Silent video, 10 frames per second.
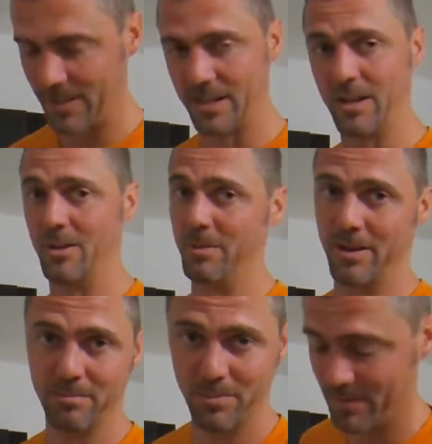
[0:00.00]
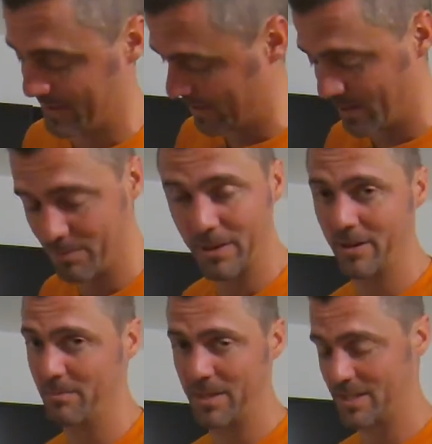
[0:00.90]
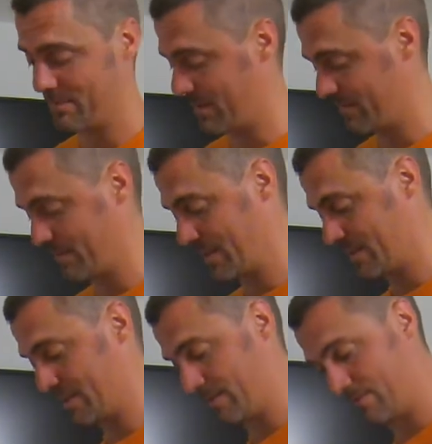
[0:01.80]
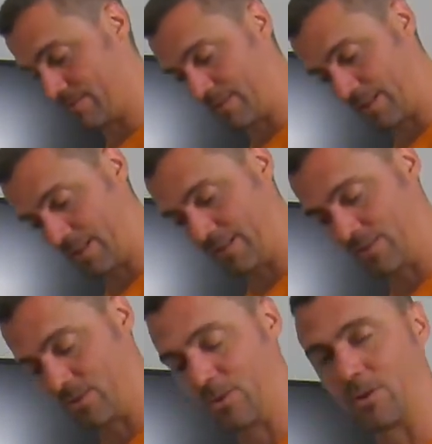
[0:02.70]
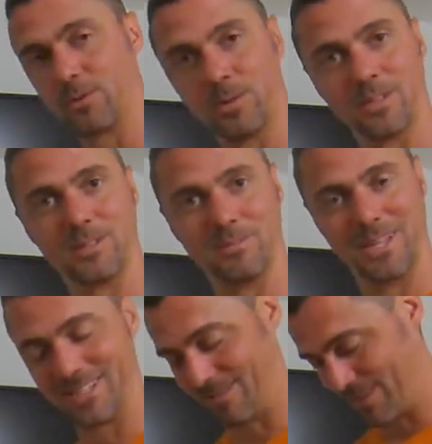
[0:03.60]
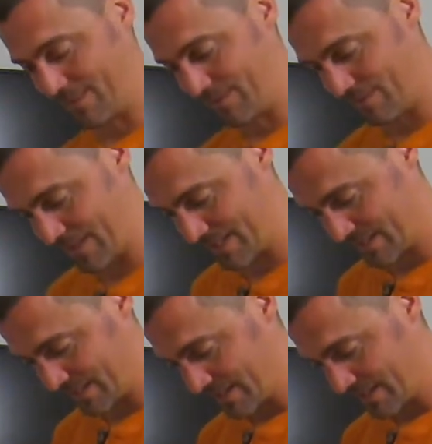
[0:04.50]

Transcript: I hope I don't mess up my fermenter. I really do not want to mess up this fermenter.